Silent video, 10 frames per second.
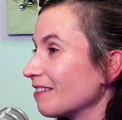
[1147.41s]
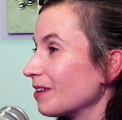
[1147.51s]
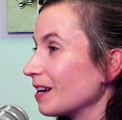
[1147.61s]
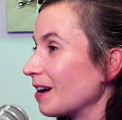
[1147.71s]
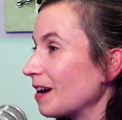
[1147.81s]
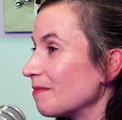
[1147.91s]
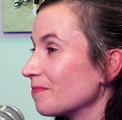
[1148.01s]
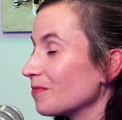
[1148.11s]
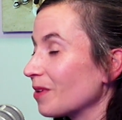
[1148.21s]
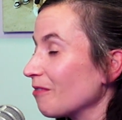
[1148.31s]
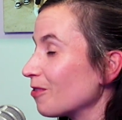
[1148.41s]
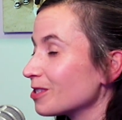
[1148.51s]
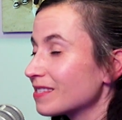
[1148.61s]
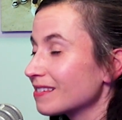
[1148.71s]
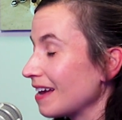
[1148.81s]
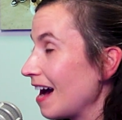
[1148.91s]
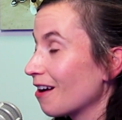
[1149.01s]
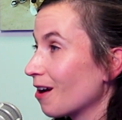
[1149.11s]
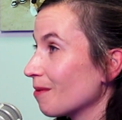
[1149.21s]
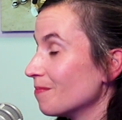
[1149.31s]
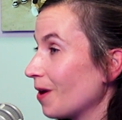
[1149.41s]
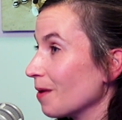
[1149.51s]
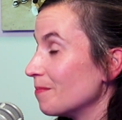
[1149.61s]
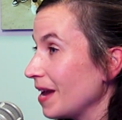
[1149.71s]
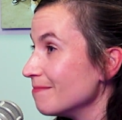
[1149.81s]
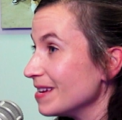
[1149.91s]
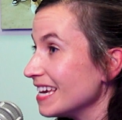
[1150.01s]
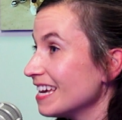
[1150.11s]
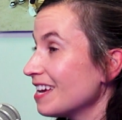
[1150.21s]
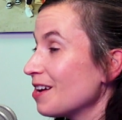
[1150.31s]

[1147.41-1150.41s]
when I first had our baby,